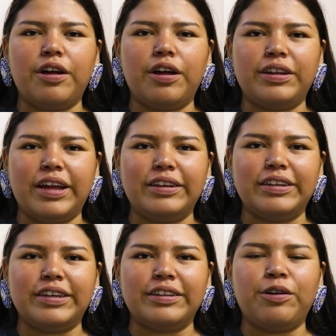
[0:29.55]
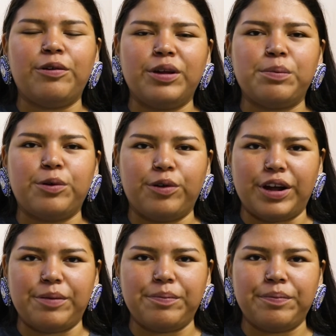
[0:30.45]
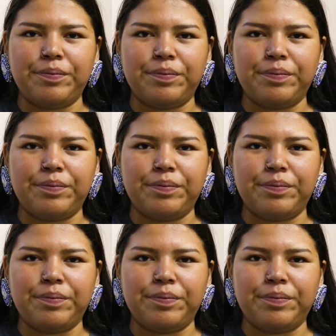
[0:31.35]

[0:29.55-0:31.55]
attending the OYIP program.